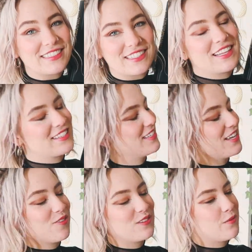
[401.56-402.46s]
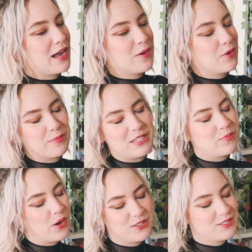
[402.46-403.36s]
because that's the only way I want to be
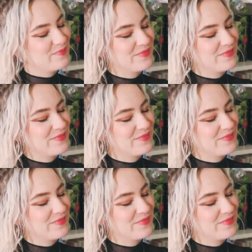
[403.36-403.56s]
spoiled.